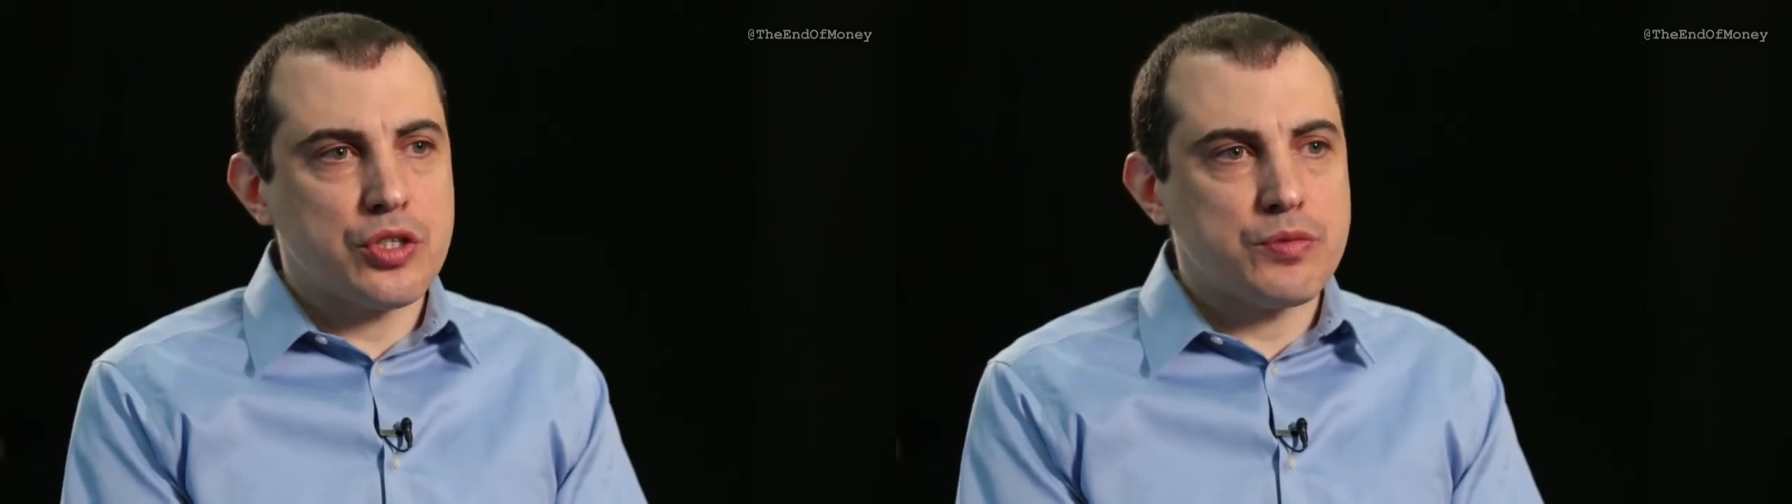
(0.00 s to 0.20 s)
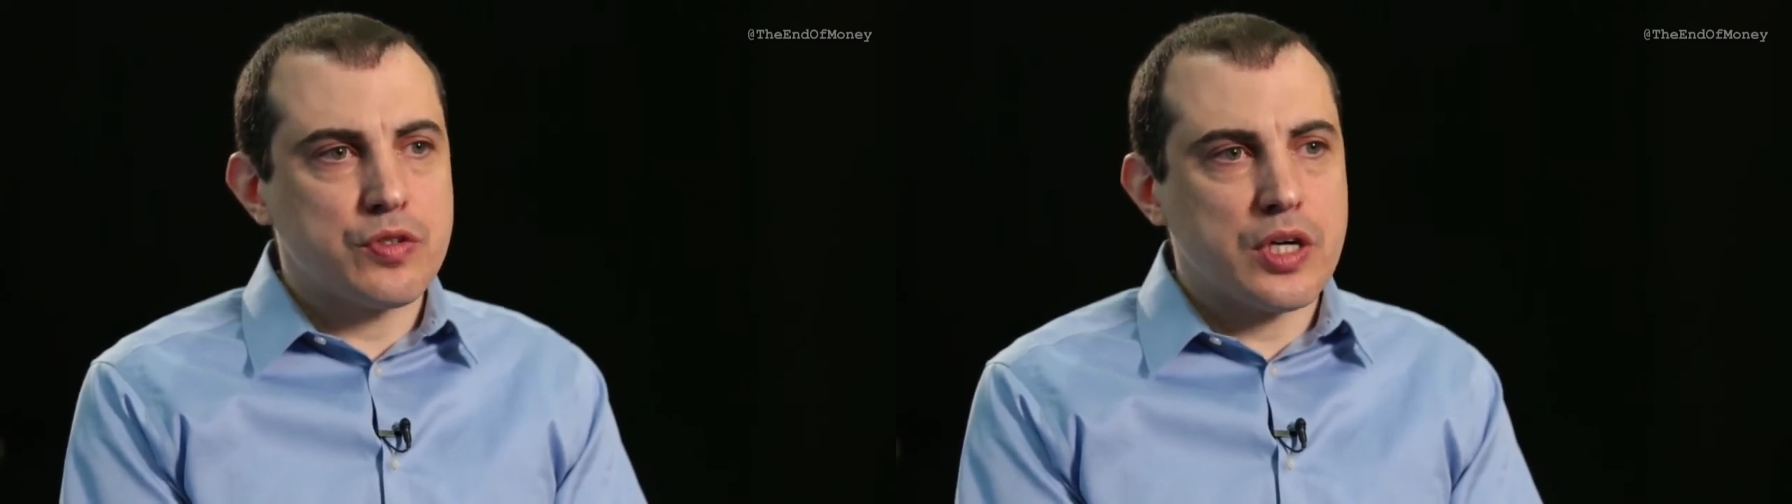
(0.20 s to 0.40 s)

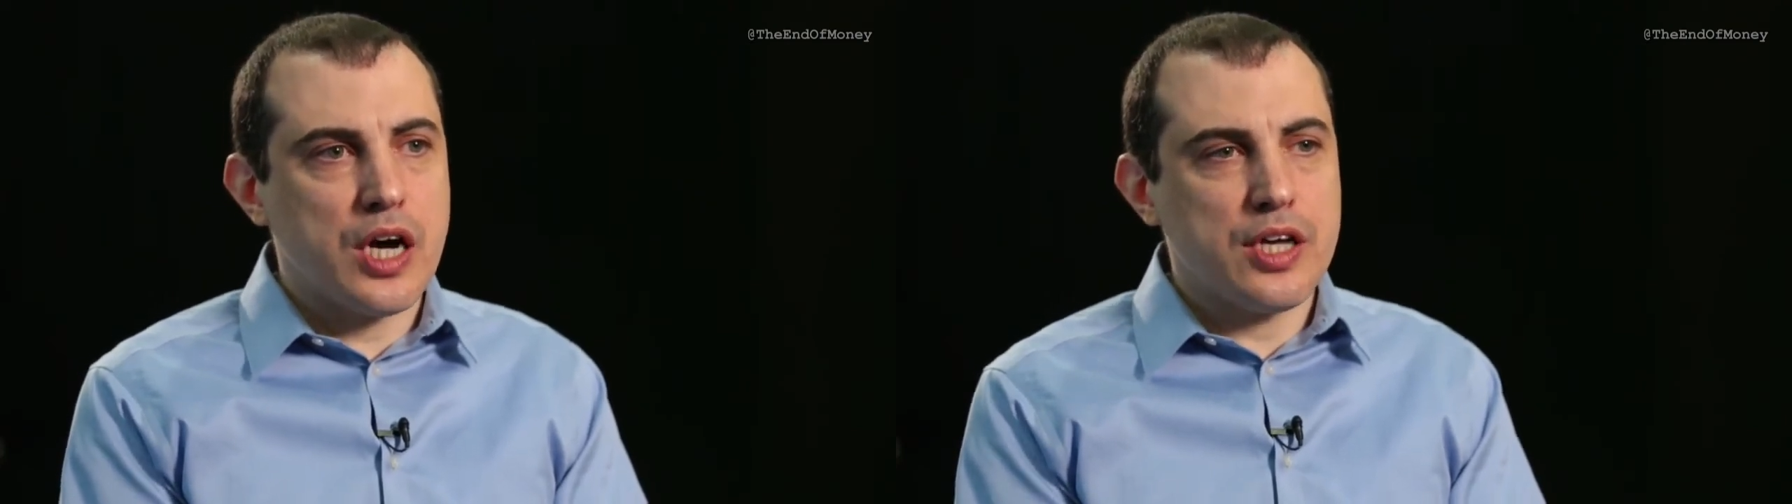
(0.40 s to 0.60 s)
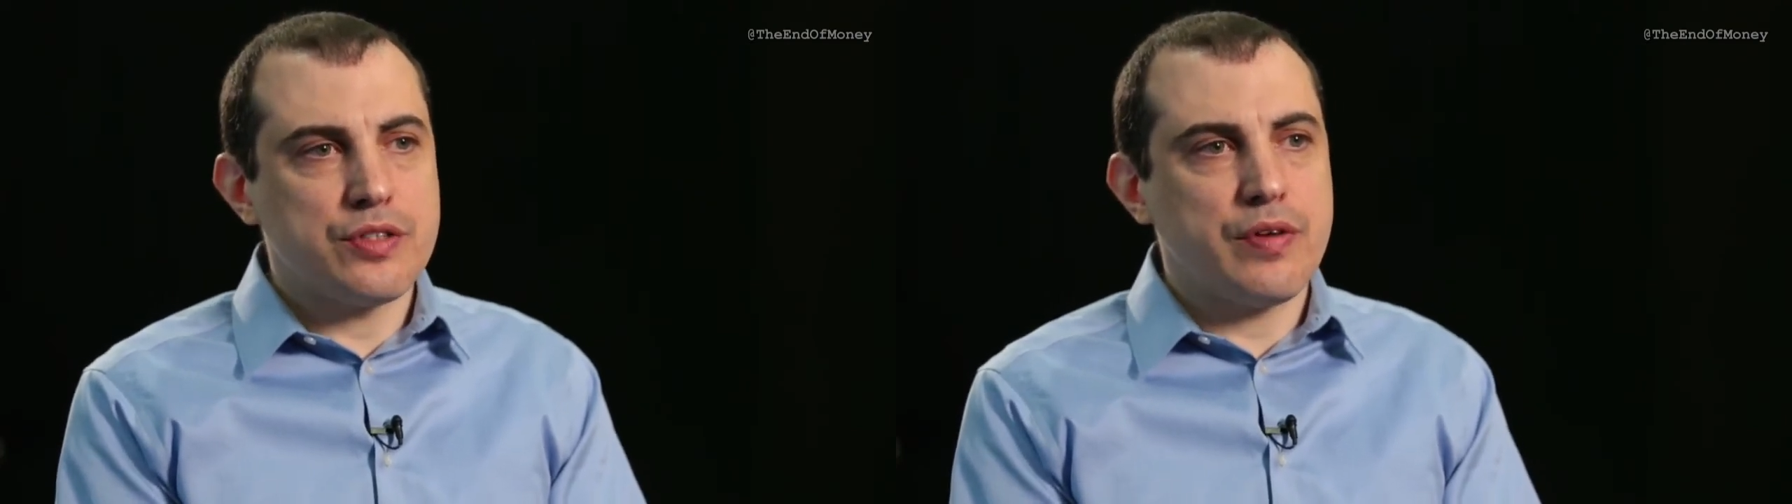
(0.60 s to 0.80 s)
terms of
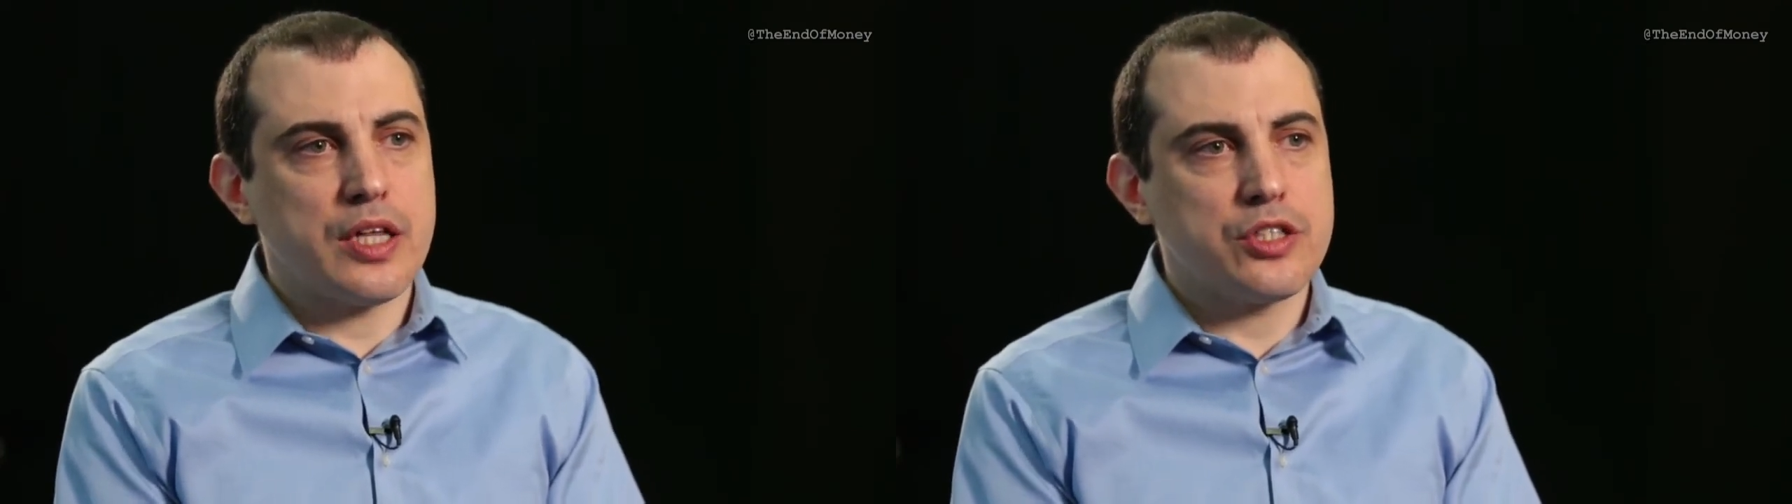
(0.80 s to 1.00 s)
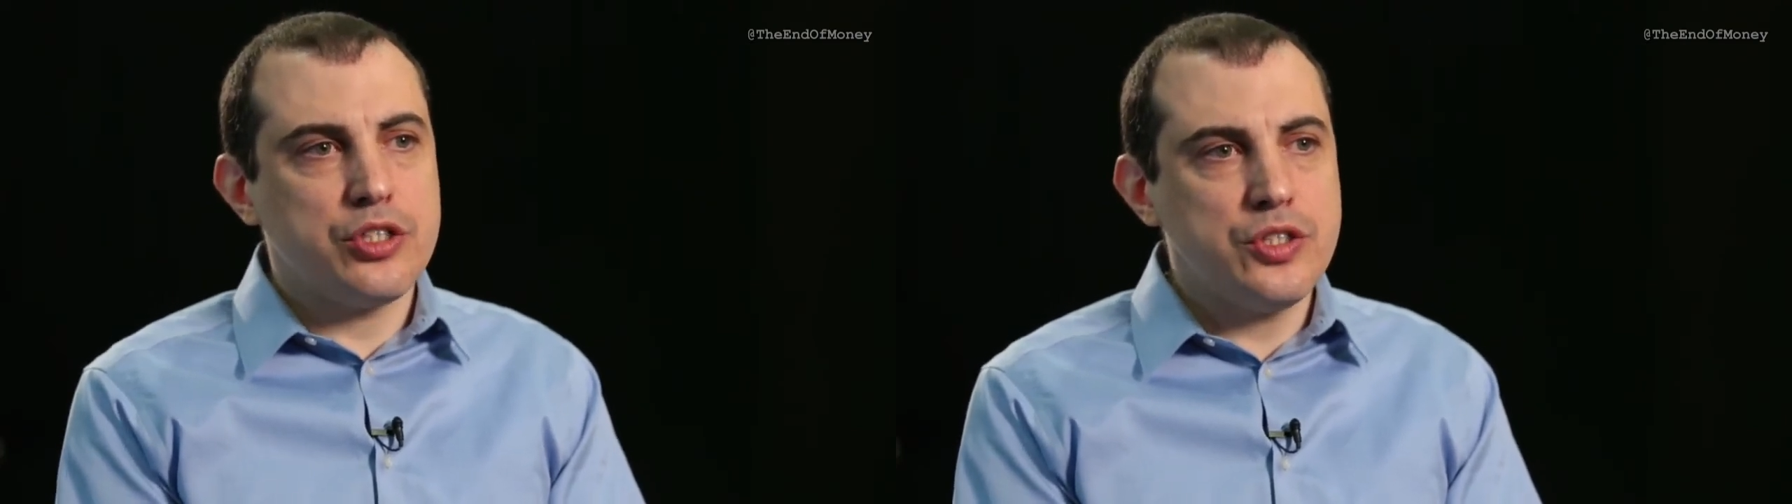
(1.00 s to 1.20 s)
the cost of
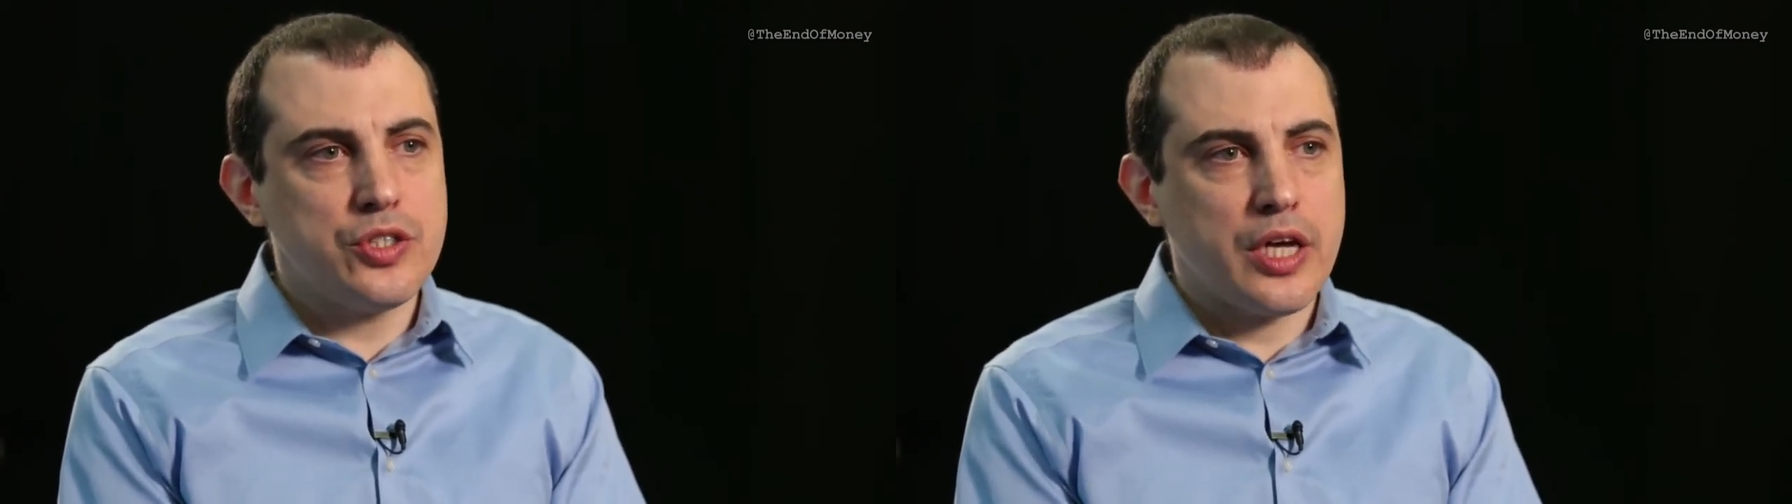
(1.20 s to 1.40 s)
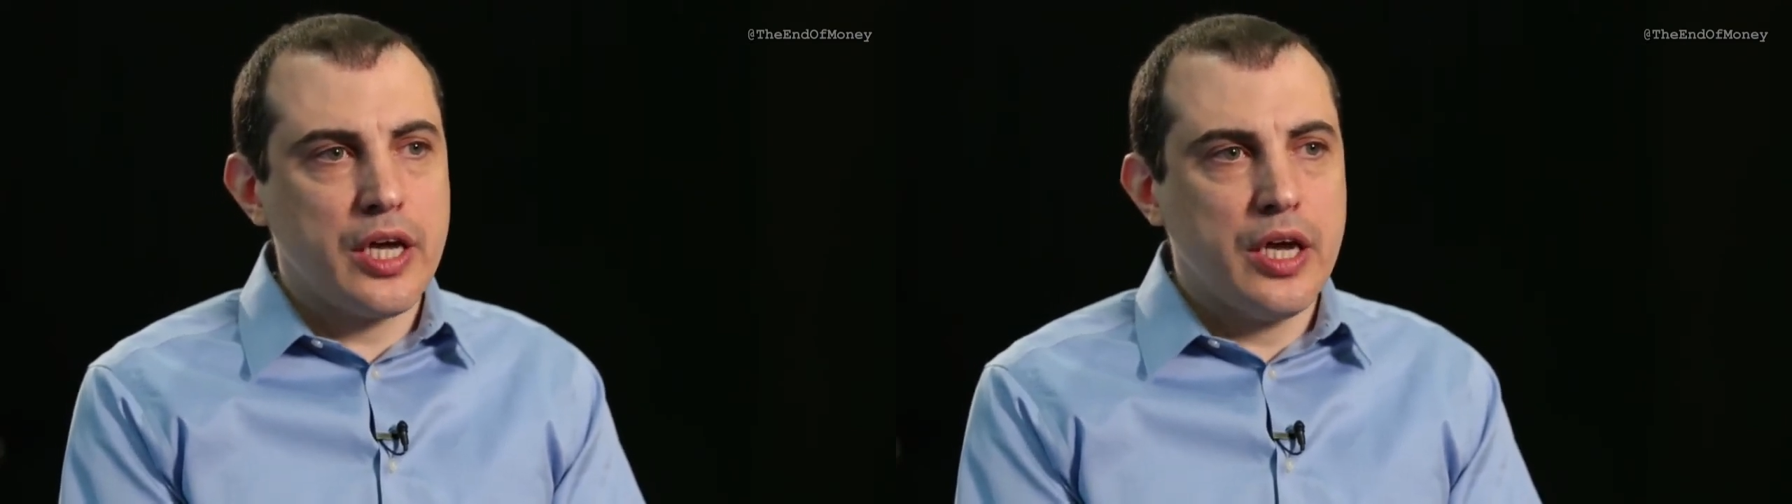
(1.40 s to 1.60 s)

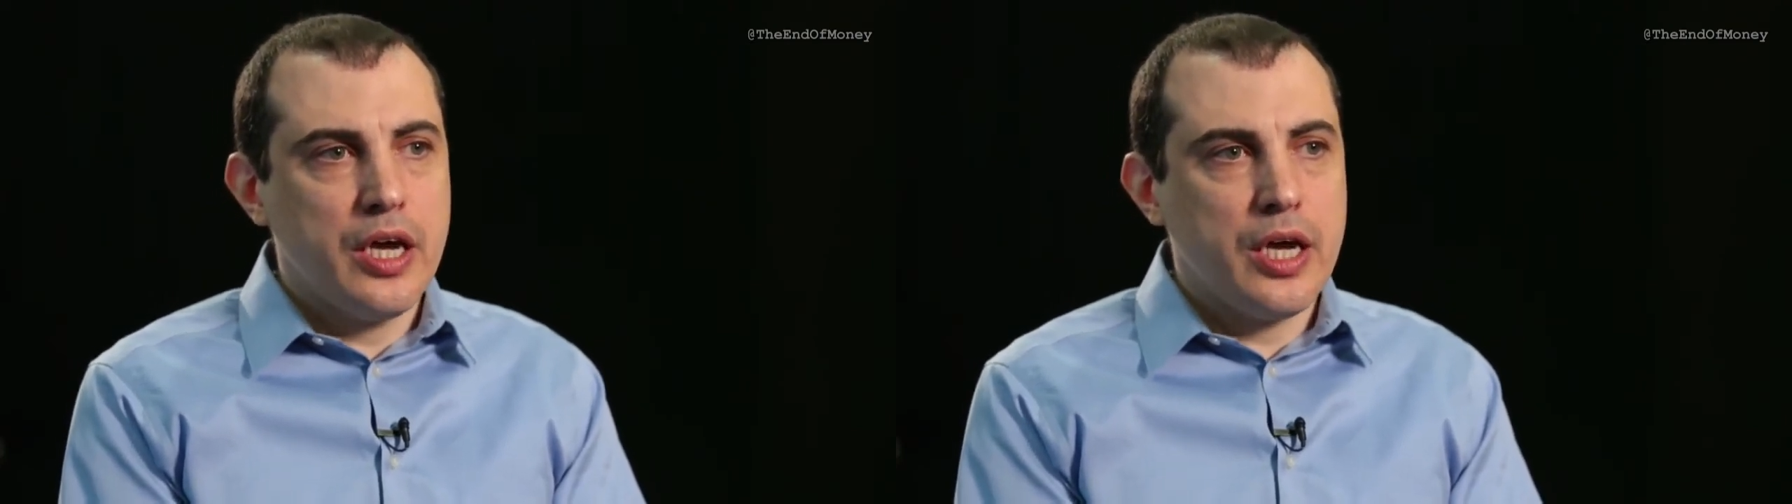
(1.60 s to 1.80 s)
electricity,